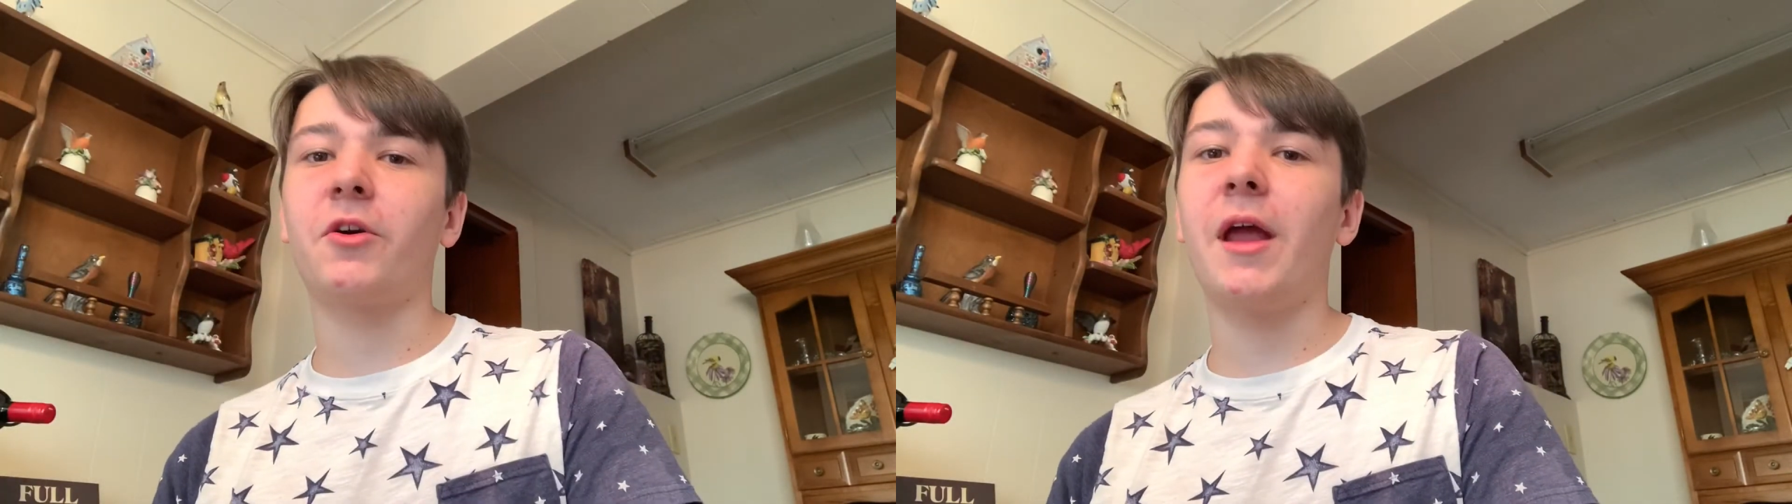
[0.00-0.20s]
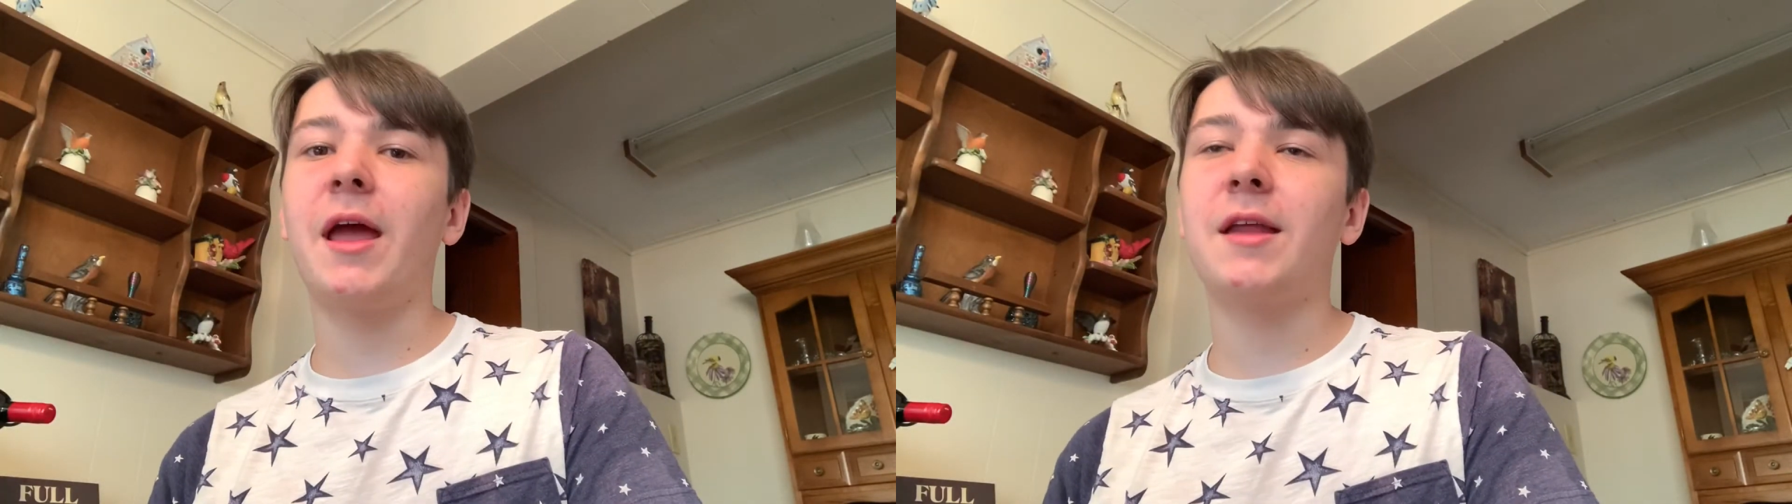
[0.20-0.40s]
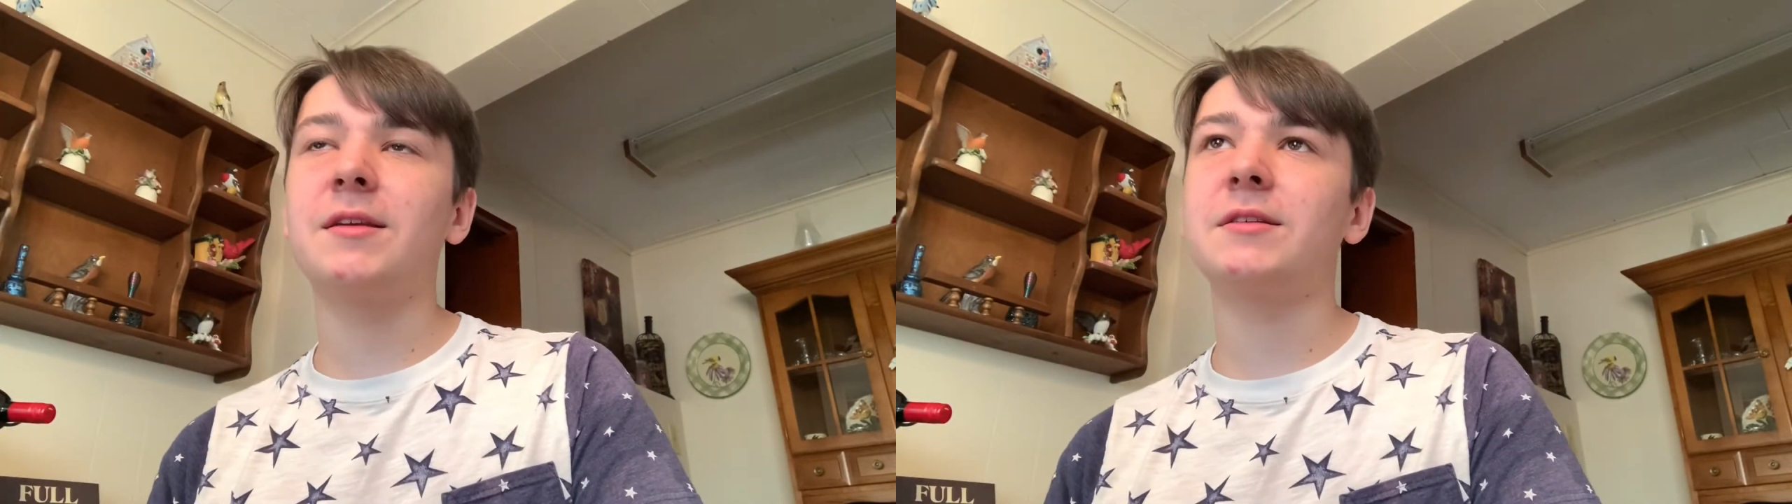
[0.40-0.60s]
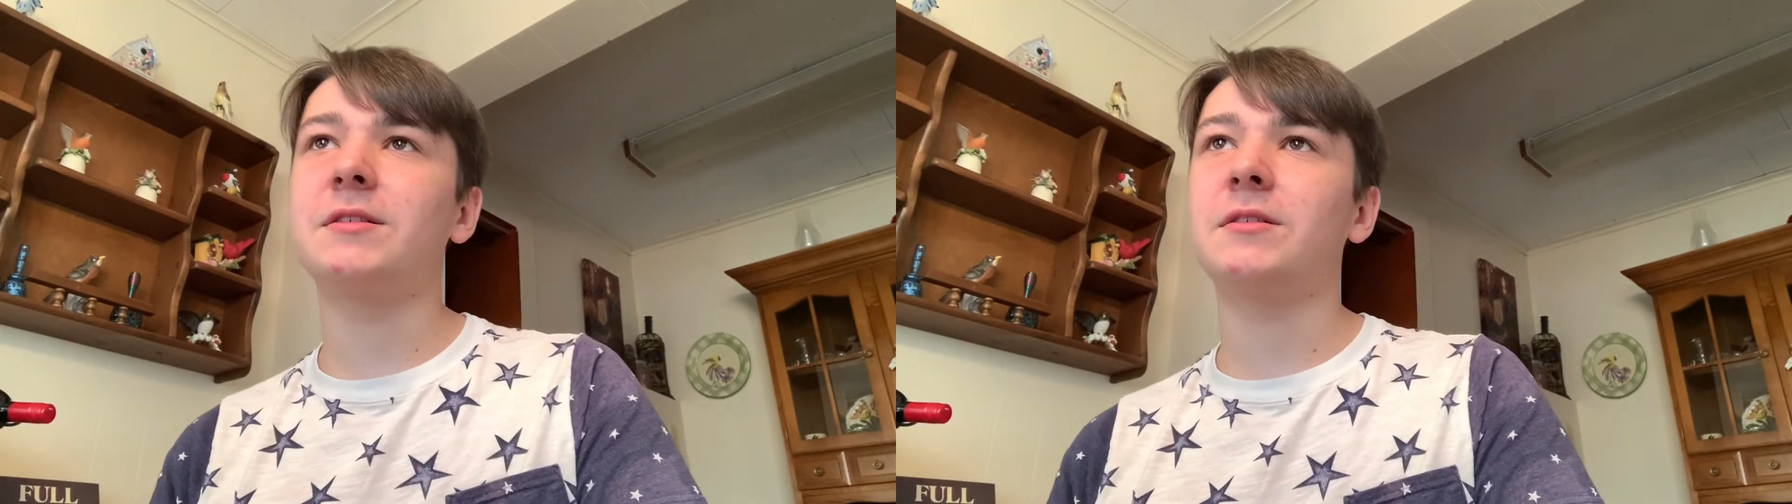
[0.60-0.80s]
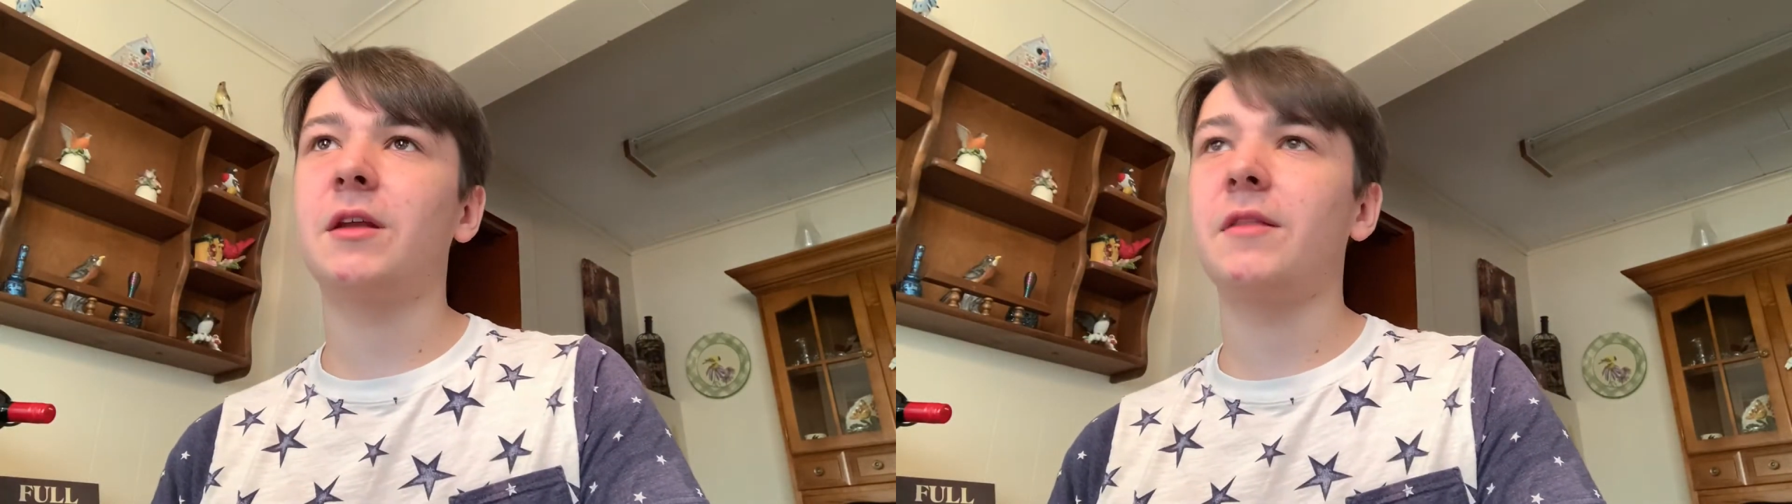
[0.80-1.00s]

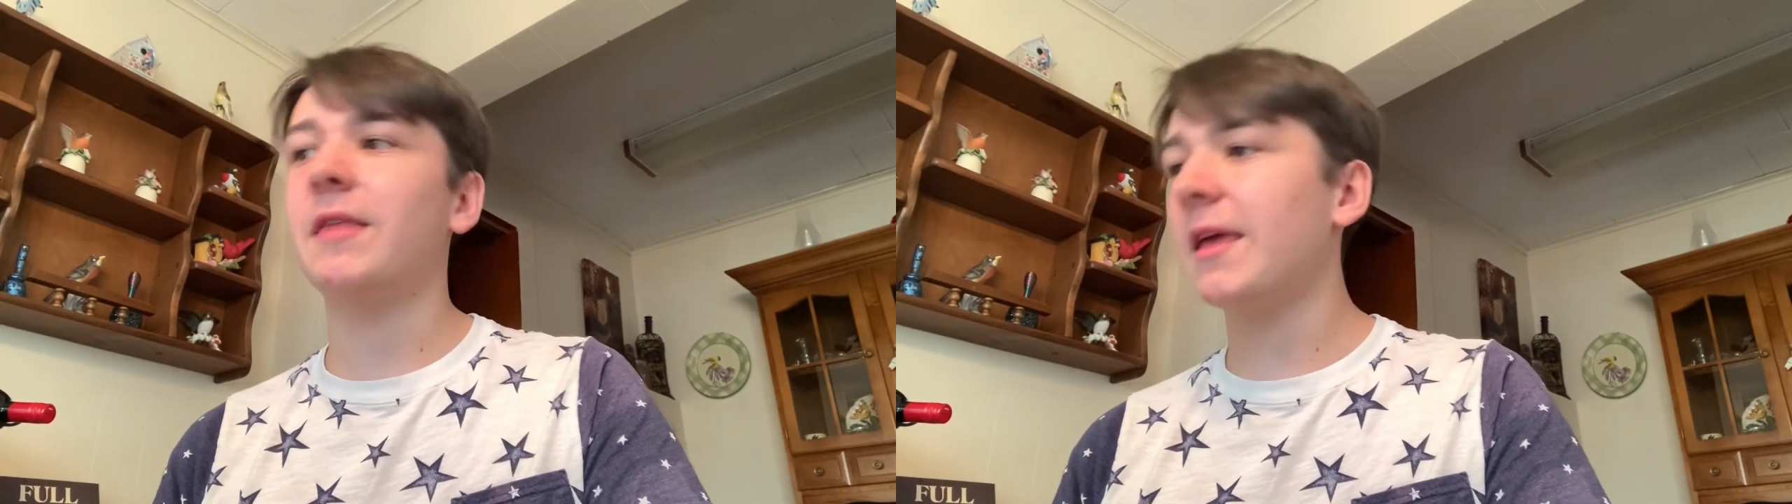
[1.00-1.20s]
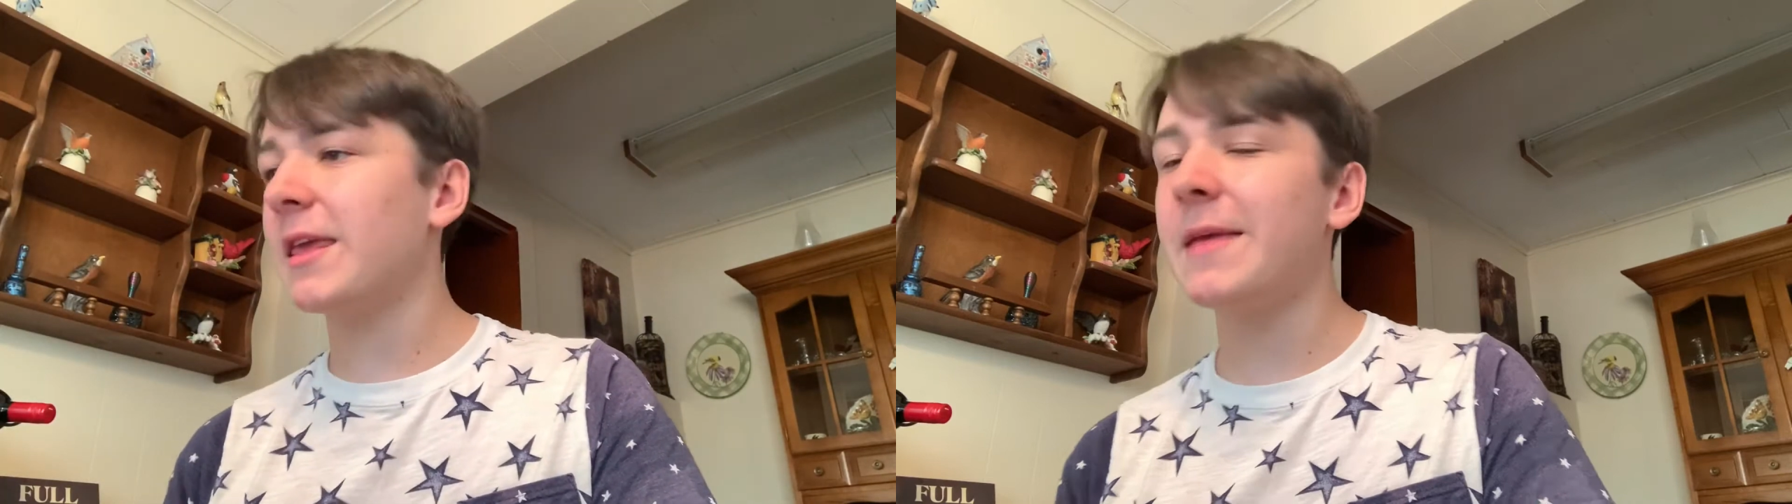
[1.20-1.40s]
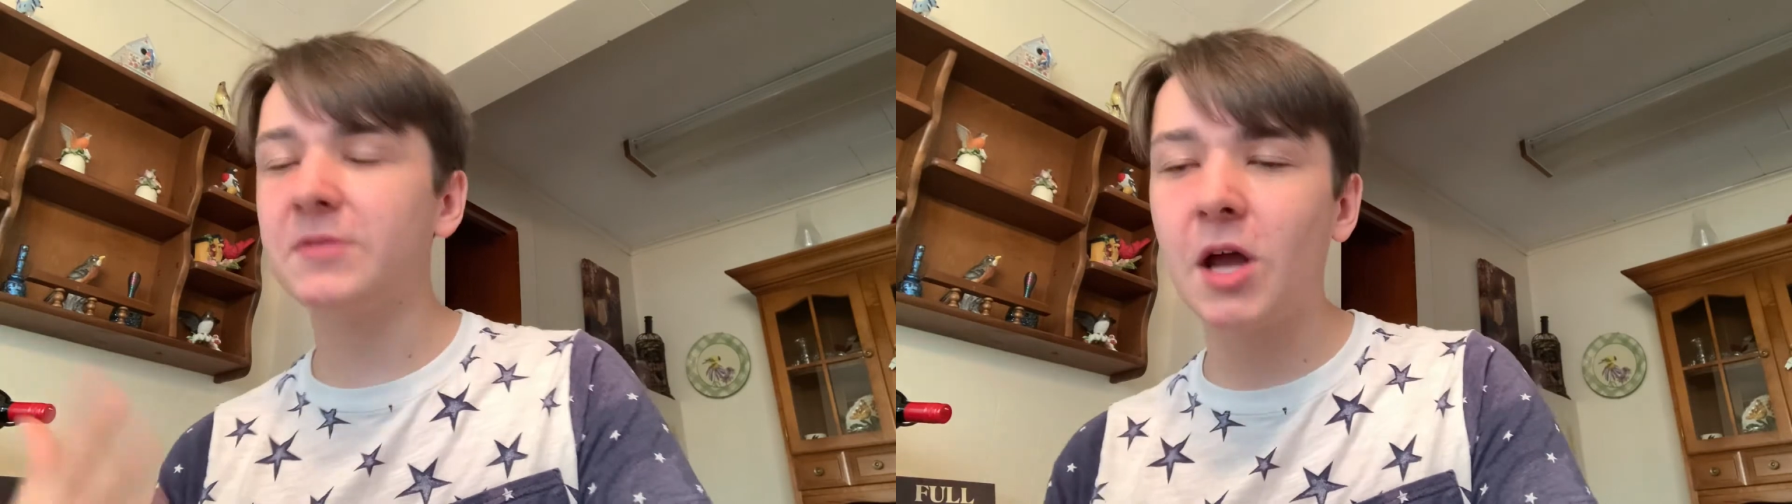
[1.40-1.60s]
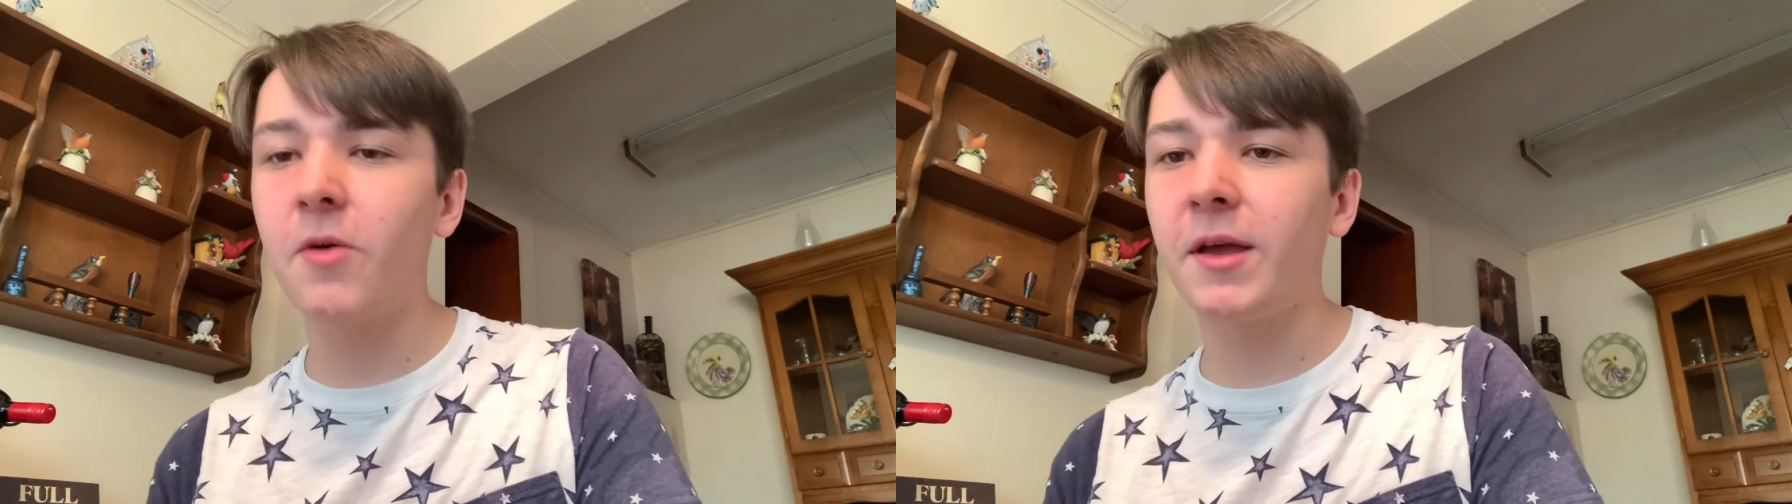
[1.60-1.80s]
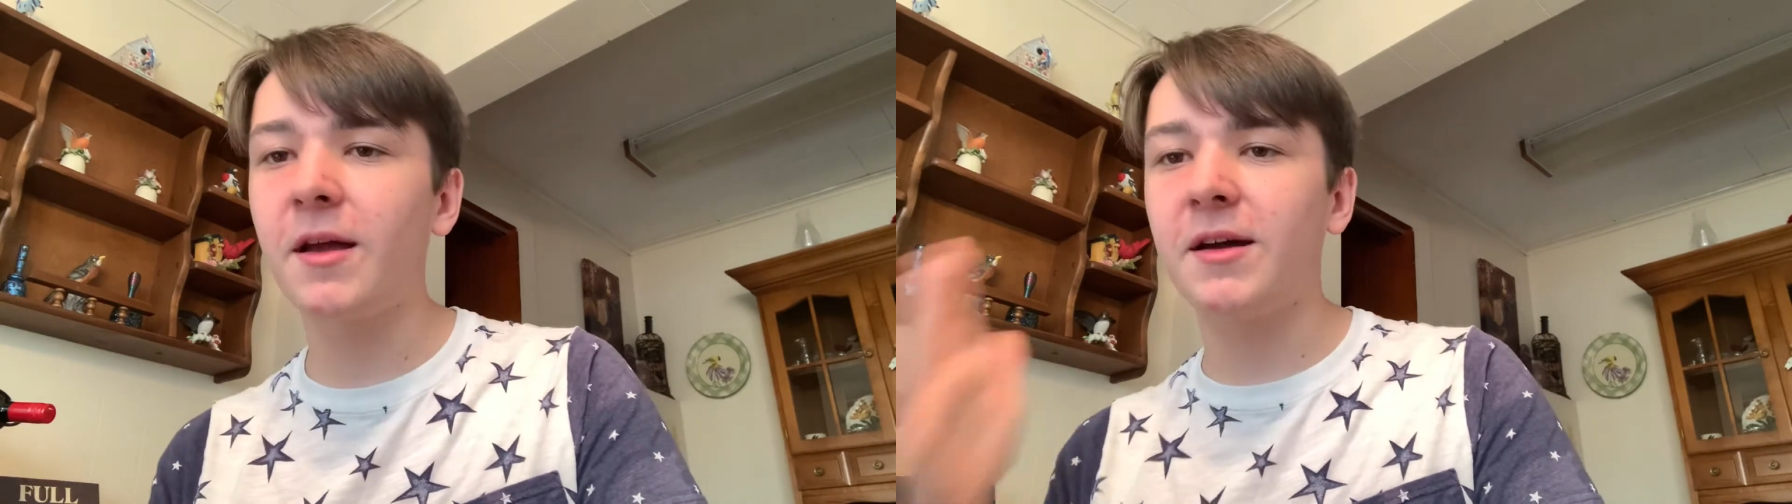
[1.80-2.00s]
and it keeps going